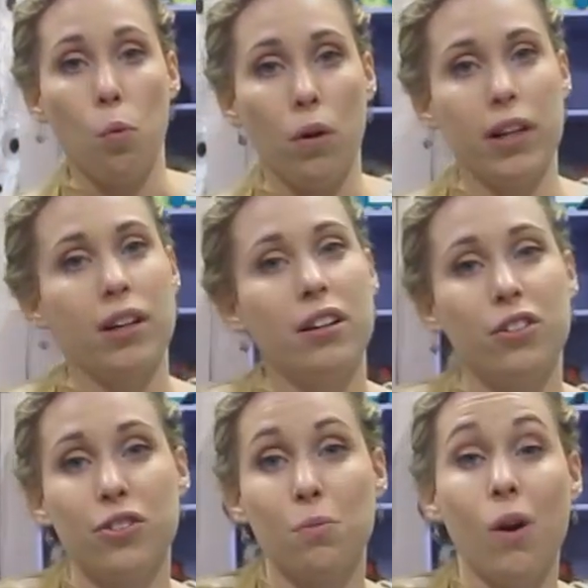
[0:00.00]
run it
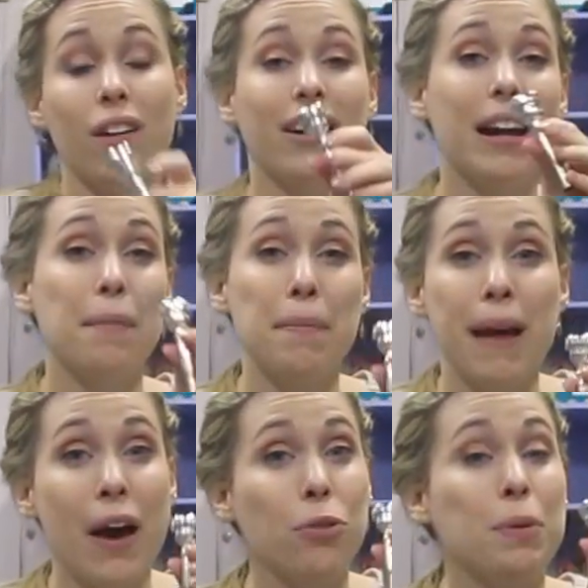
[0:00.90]
under some water, and my
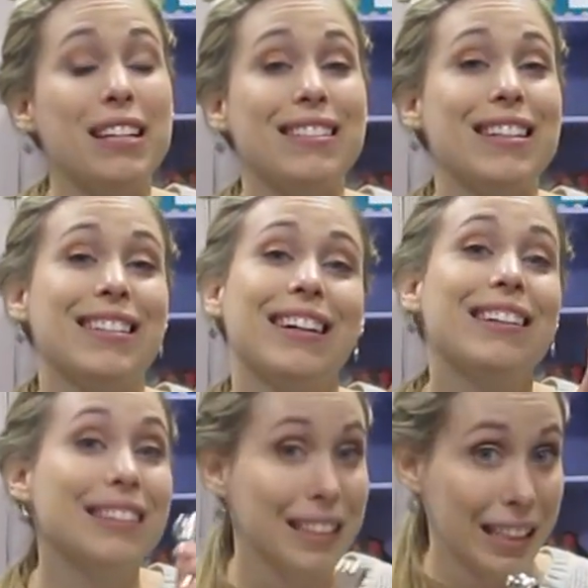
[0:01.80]
mouthpiece is
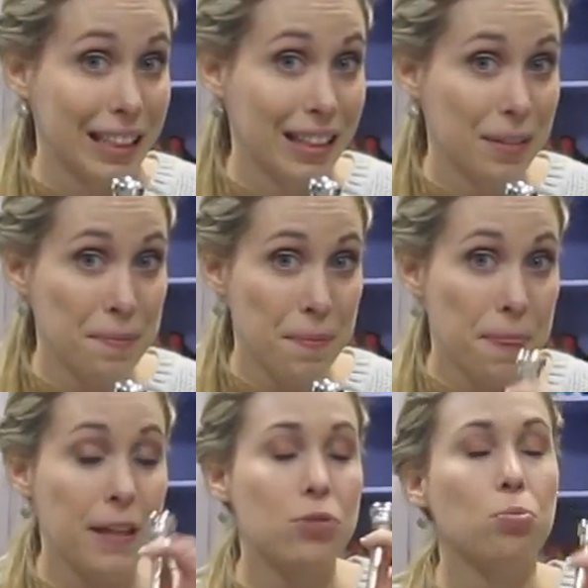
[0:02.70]
clean.
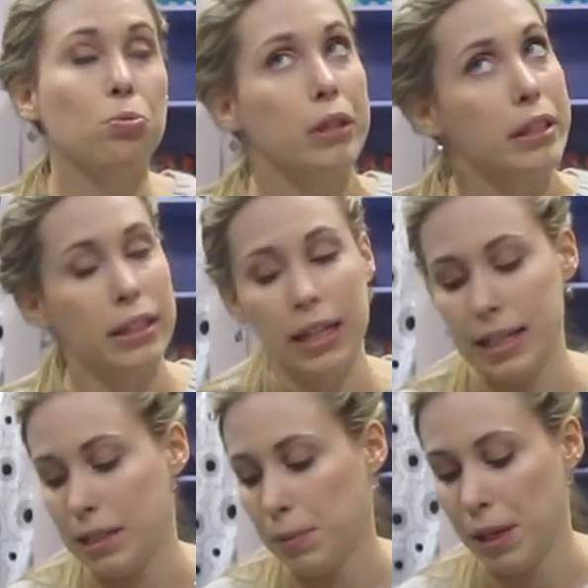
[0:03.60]
It's really
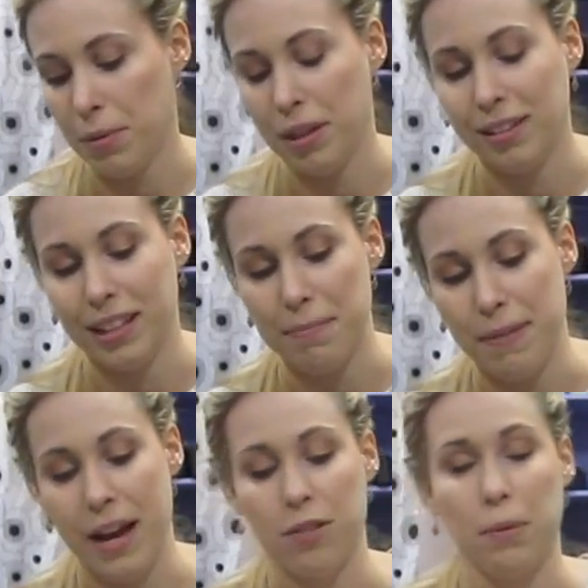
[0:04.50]
nice to play with a clean
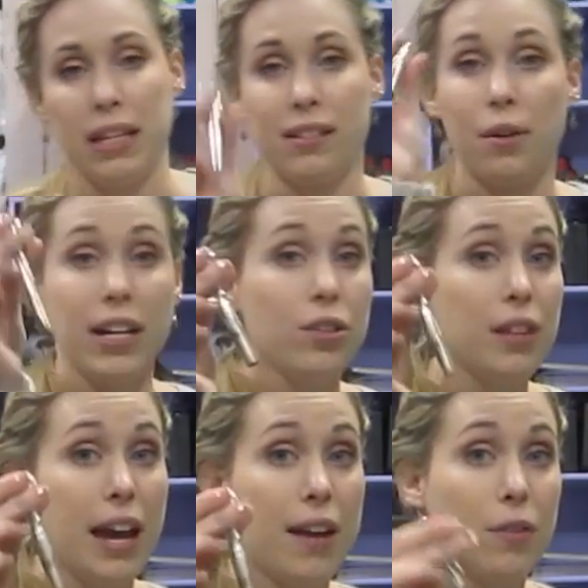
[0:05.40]
mouthpiece. So I do
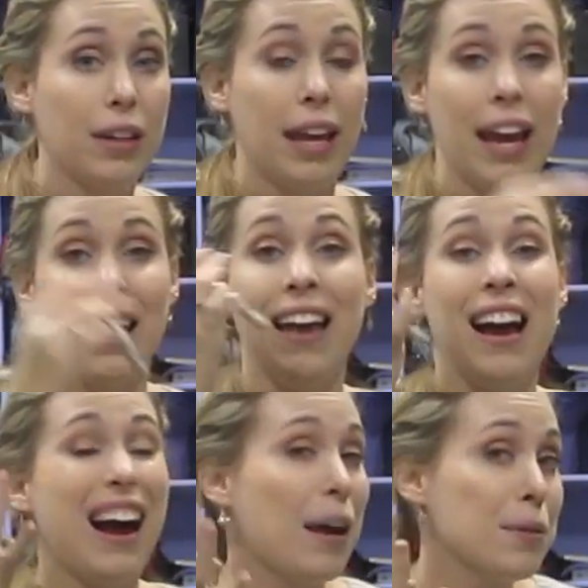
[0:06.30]
that every day.
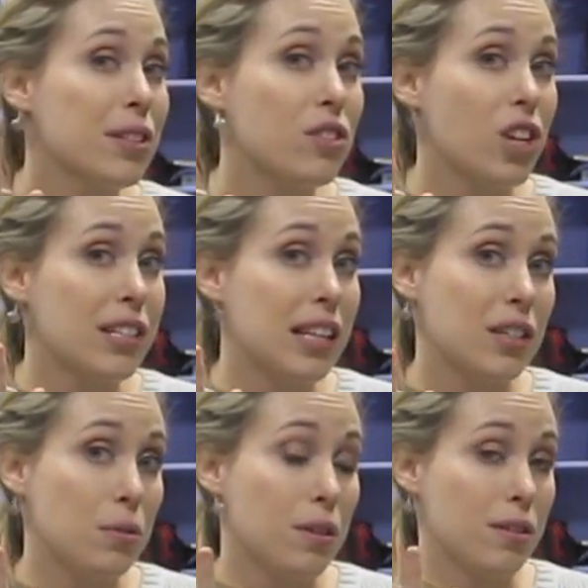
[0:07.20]
I would suggest
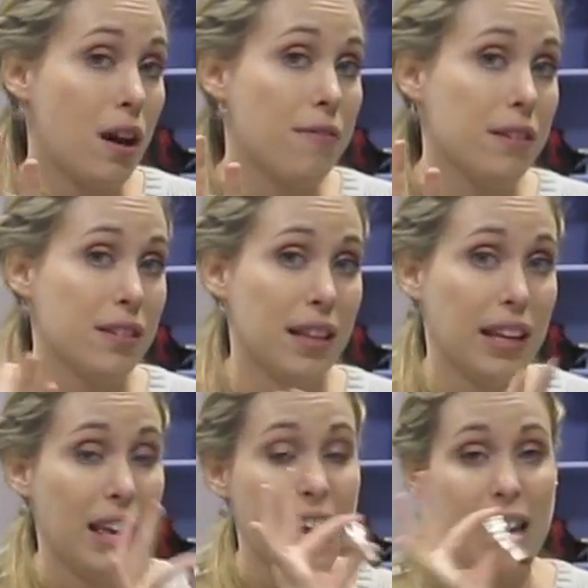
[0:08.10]
they do it as often as they
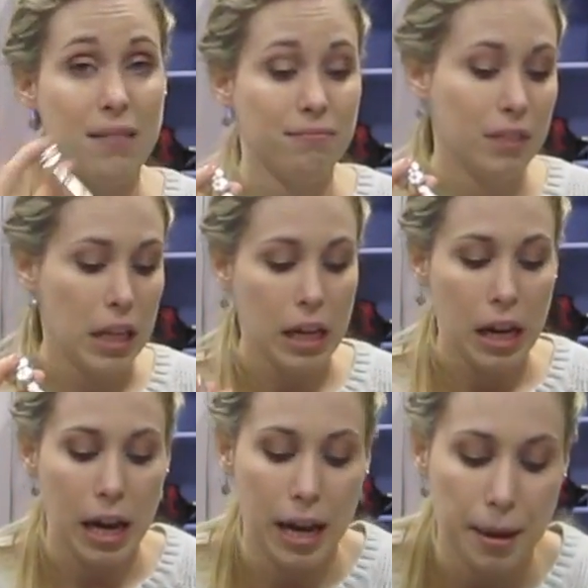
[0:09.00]
can.
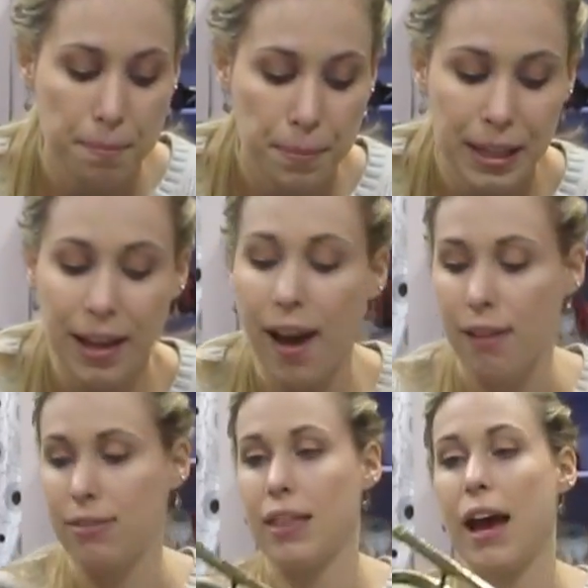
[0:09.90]
But
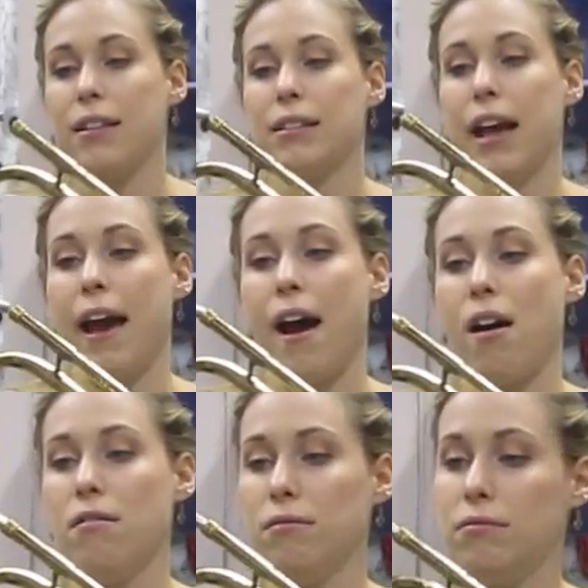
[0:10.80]
yeah, that's
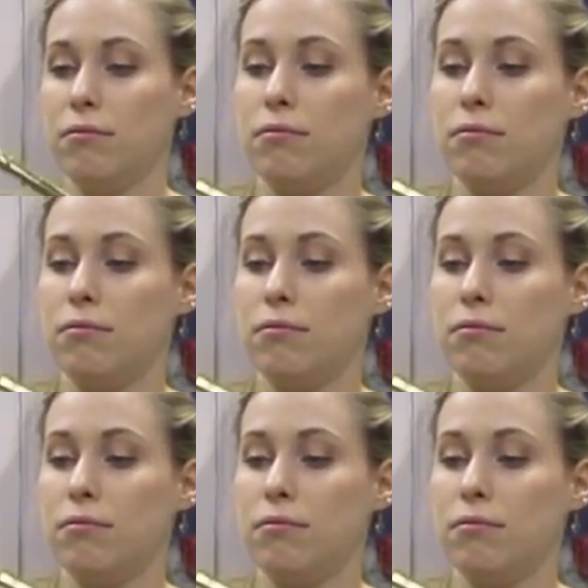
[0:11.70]
how